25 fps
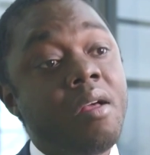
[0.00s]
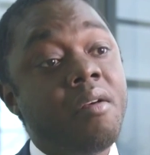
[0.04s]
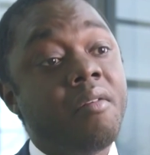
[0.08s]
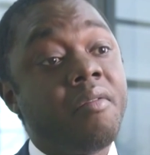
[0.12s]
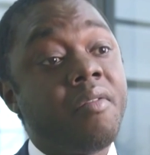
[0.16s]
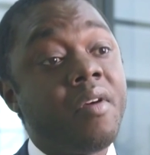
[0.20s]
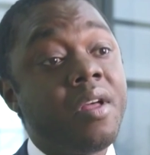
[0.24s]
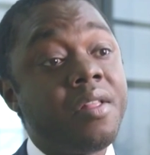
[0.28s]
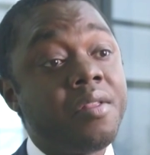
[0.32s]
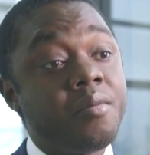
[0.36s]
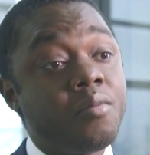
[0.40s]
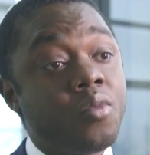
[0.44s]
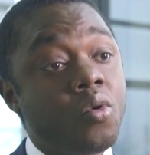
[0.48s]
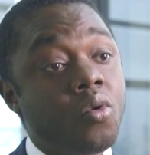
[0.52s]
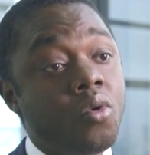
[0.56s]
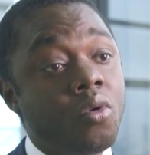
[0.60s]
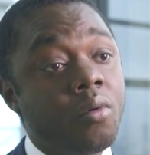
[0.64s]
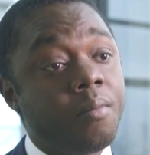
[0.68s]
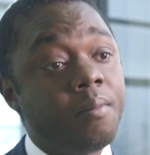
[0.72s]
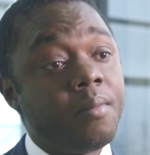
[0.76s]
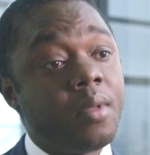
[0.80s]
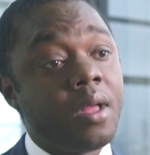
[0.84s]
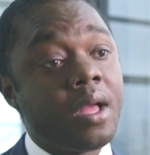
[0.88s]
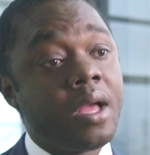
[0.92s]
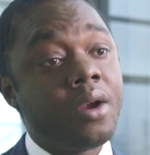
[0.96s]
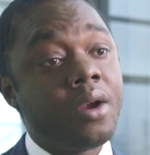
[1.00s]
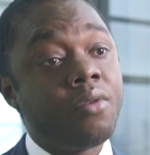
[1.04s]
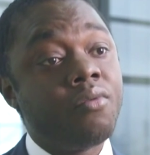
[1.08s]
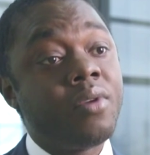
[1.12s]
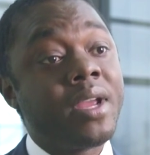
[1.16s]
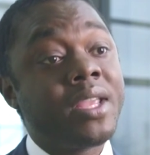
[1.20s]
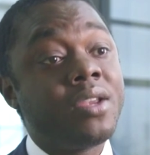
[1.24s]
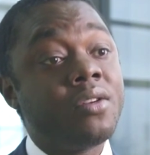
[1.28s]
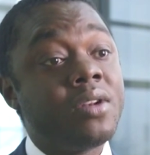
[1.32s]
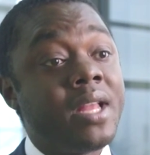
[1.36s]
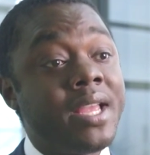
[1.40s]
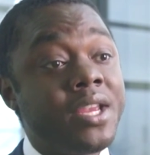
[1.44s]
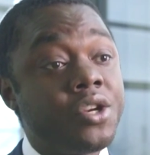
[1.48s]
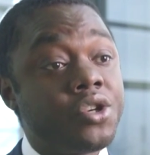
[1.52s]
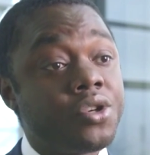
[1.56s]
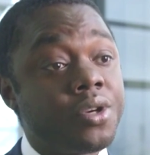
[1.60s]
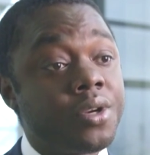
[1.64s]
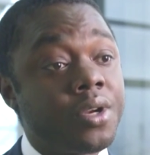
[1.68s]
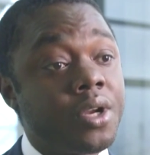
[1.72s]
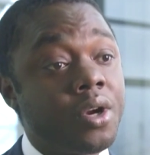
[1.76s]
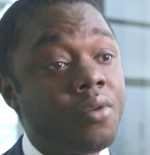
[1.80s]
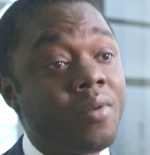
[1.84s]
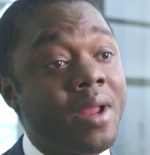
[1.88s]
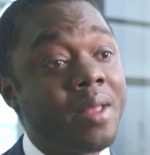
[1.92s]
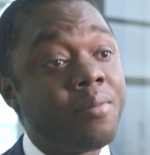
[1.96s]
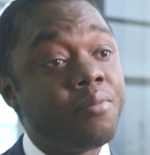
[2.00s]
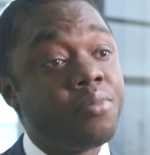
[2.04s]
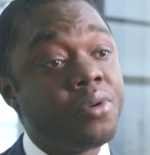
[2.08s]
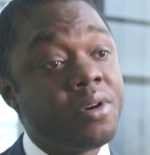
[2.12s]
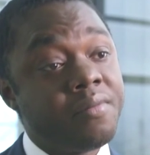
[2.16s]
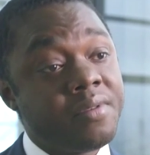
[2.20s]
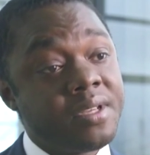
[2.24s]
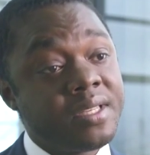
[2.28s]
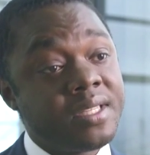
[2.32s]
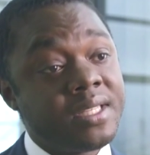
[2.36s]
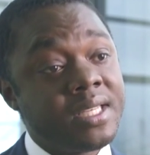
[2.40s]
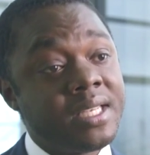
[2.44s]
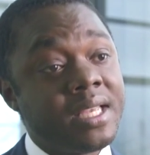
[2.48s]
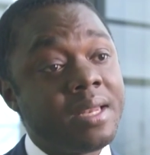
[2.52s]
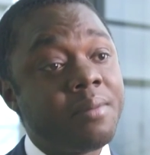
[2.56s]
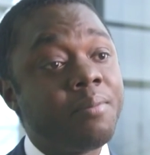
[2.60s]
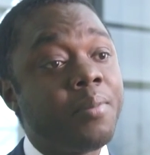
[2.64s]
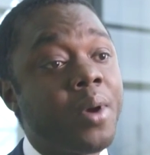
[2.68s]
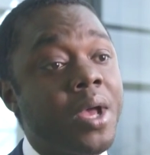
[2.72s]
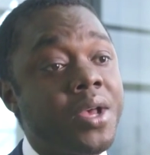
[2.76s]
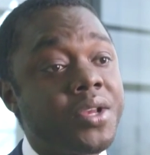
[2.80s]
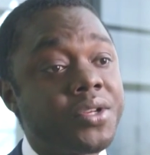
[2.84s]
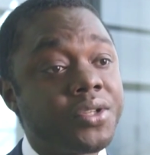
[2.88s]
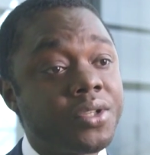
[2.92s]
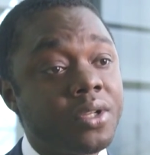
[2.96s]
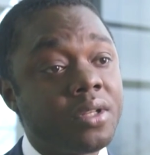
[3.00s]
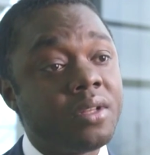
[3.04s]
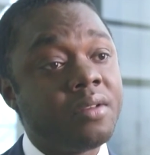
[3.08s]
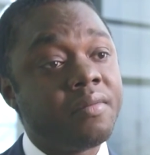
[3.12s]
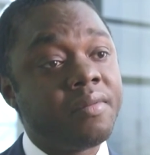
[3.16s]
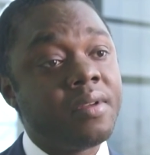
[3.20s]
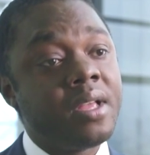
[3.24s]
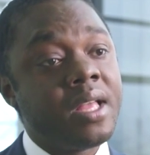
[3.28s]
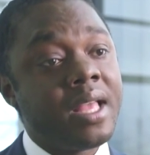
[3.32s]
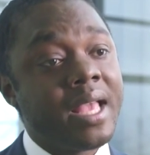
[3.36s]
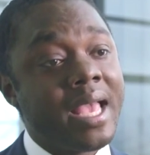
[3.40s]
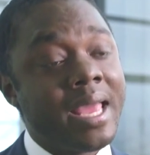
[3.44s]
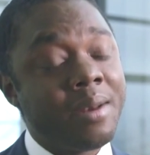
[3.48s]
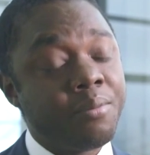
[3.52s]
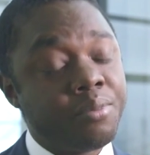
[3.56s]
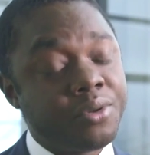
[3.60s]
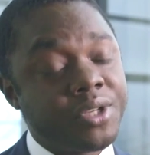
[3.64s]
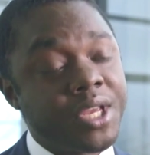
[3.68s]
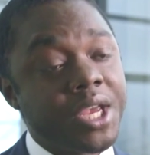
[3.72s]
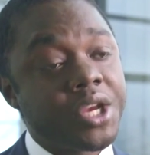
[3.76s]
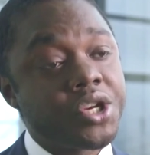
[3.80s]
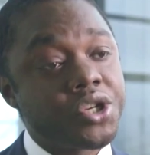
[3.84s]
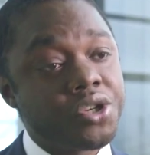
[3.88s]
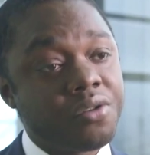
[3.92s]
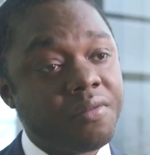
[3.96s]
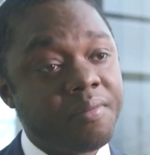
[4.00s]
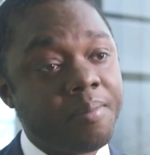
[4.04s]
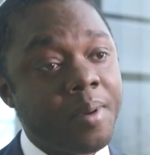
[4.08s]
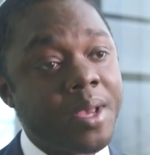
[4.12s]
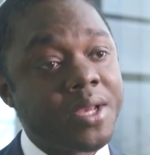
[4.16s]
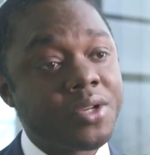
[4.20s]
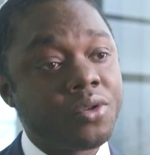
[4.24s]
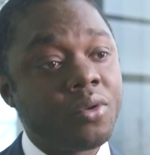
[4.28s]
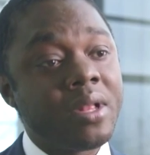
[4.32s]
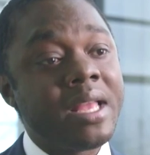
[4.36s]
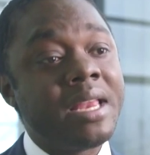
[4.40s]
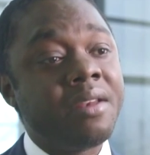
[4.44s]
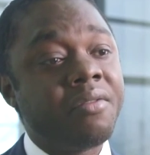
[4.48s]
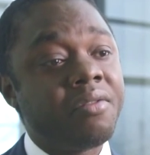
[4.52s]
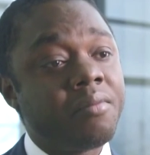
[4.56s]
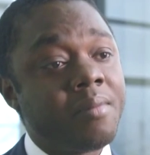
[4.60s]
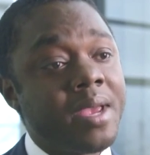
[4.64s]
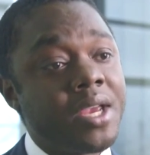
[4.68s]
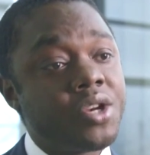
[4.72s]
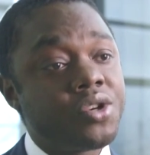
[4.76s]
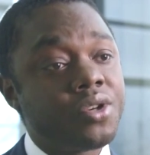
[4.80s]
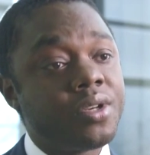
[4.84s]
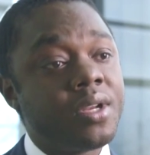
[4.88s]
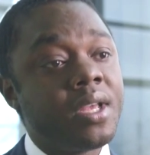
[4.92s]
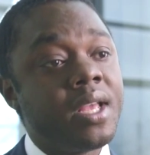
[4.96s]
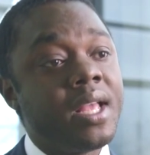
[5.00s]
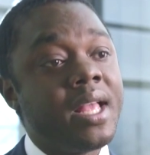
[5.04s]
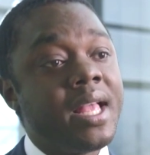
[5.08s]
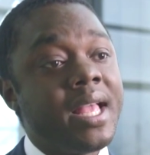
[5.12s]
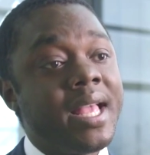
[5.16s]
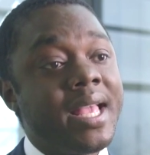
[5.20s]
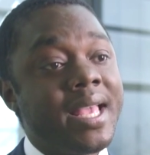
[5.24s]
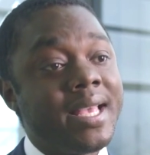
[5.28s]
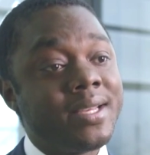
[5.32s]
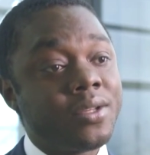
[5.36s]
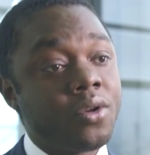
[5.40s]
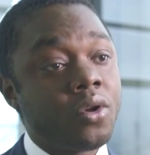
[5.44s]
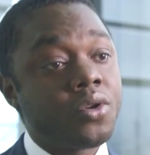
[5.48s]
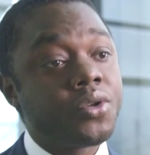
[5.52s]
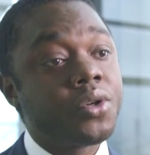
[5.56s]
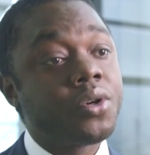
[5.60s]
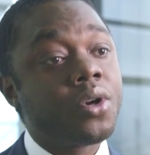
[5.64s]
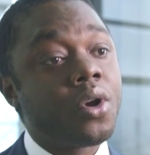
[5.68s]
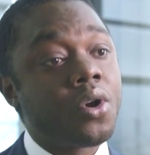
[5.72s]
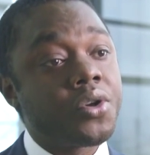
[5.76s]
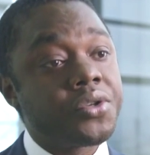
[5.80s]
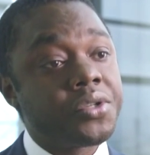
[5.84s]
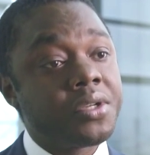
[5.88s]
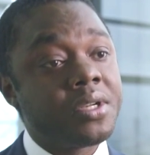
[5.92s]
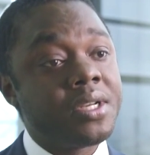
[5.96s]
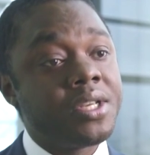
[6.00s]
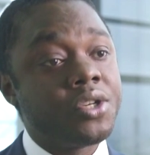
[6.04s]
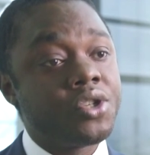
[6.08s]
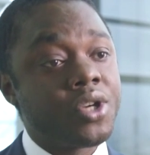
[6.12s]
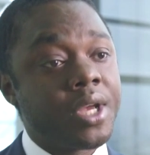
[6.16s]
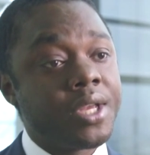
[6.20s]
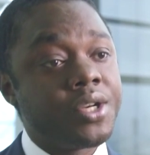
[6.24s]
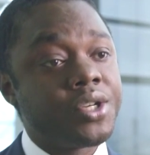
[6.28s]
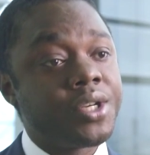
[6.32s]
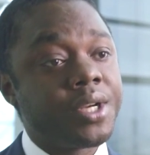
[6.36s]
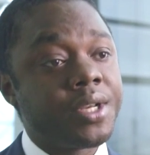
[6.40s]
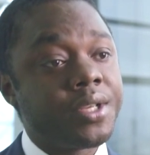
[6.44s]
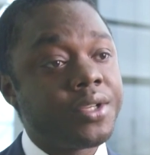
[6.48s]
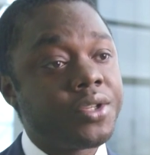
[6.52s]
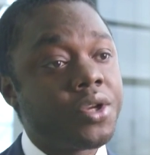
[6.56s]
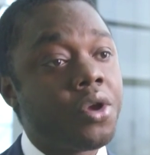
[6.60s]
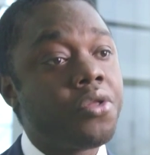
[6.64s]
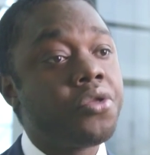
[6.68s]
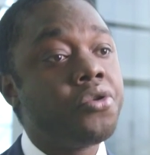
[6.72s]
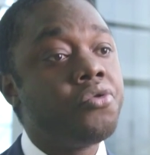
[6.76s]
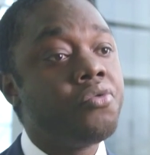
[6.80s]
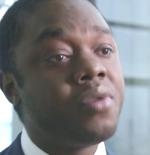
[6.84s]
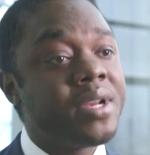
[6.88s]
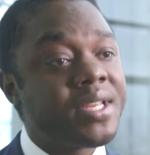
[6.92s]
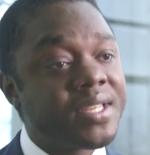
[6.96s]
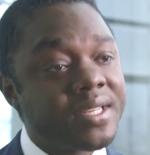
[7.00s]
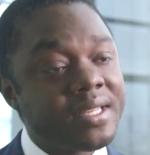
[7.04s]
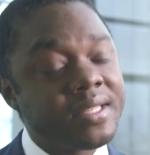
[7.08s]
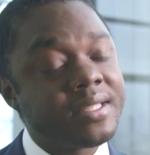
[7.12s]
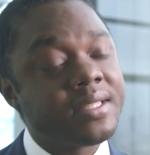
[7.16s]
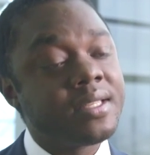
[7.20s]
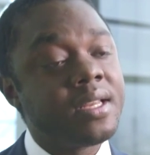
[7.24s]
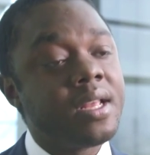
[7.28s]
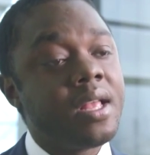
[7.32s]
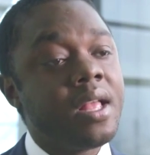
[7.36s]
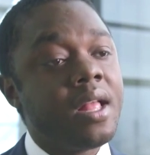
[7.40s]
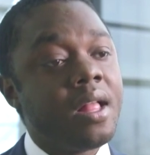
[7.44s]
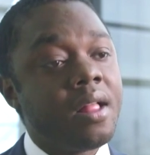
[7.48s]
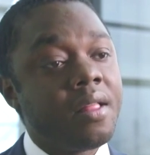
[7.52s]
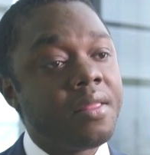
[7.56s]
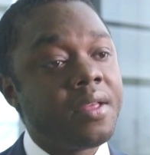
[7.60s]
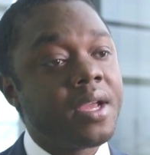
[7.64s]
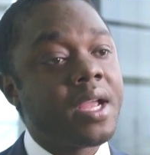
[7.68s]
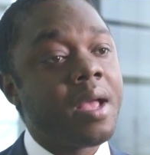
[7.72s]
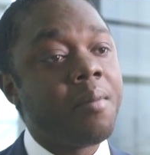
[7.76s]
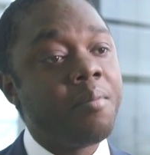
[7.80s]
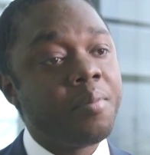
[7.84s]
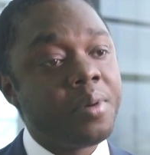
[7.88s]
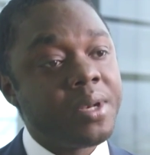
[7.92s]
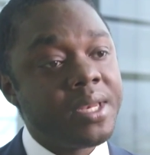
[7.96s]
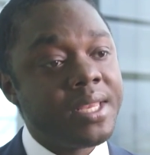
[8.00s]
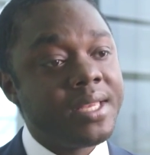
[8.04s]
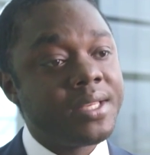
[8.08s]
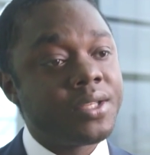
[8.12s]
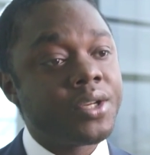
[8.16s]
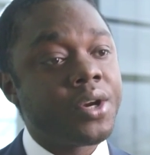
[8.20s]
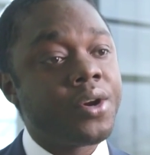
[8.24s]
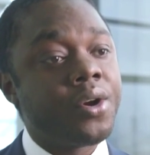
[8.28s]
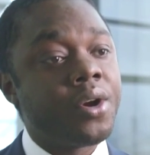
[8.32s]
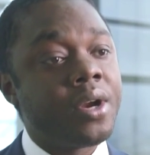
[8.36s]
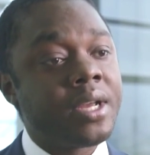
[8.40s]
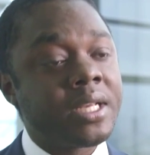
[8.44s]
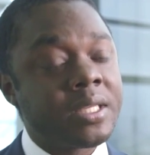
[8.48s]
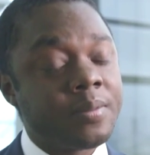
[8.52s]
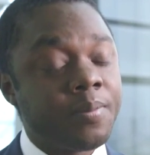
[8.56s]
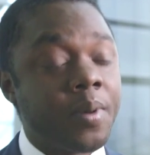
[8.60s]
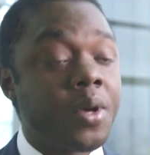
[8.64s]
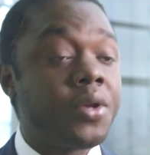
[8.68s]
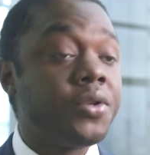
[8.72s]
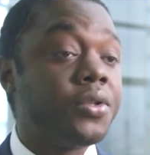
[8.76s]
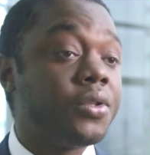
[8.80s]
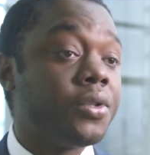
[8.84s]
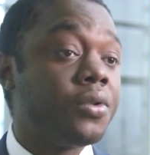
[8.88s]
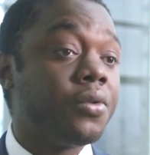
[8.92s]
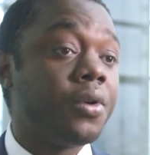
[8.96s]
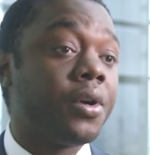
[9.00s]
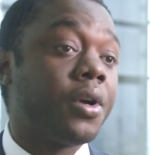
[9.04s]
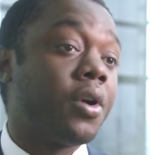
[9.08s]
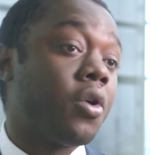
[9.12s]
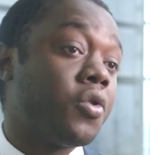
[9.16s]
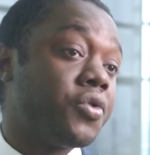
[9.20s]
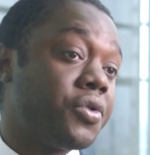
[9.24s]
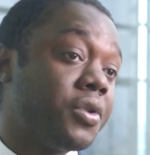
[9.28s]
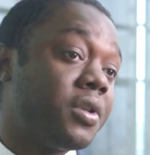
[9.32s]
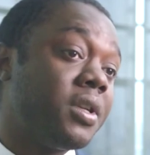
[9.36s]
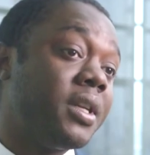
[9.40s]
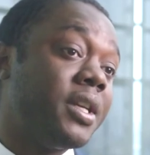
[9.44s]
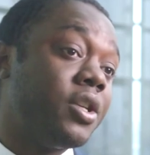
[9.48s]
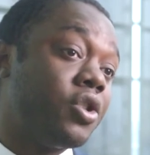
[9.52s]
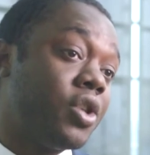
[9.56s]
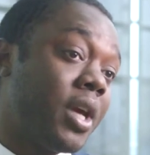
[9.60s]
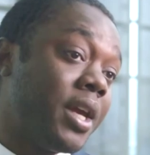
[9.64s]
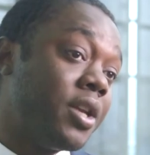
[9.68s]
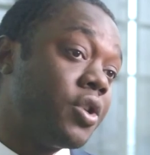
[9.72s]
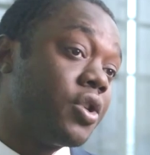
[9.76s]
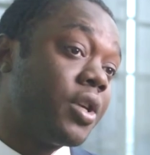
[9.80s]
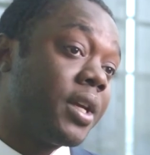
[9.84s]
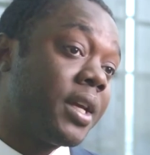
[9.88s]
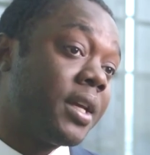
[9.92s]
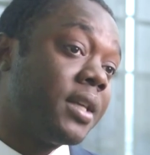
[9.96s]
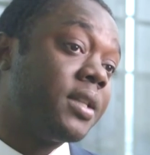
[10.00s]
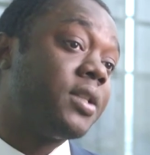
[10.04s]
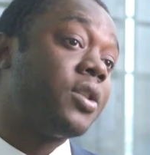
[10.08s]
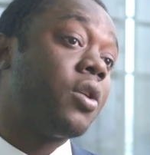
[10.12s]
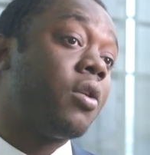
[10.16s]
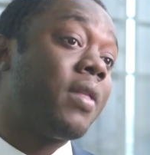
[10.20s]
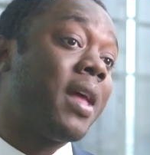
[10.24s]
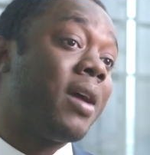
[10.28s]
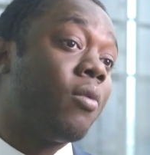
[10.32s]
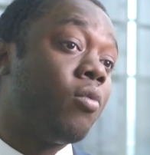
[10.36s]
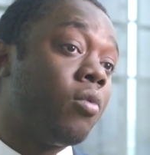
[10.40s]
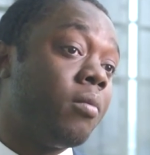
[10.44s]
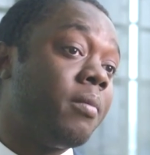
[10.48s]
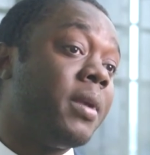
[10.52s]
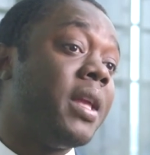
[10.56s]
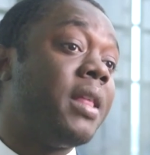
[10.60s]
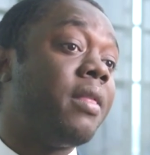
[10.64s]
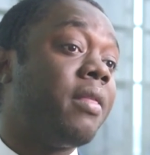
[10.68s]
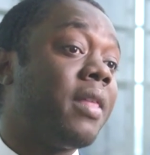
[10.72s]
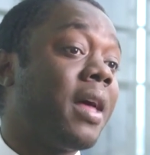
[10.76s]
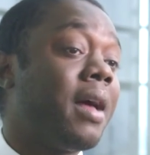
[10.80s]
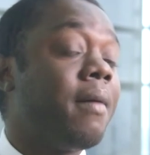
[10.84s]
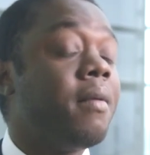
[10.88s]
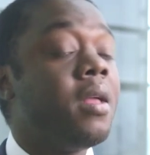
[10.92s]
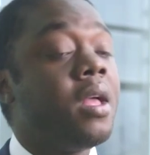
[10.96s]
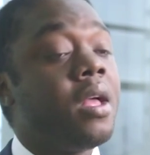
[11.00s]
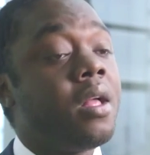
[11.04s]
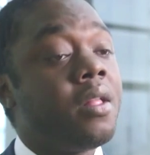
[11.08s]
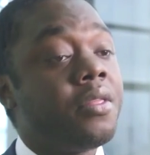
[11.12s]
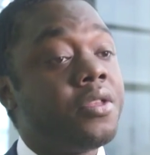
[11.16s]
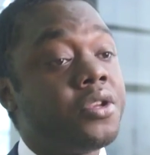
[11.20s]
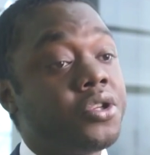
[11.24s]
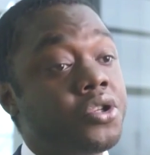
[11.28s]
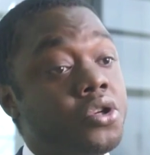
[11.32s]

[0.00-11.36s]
Furthermore, regulation around privacy and protection of personal information is also constantly changing. So the risks the companies are exposed to are constantly changing. So that will mean that the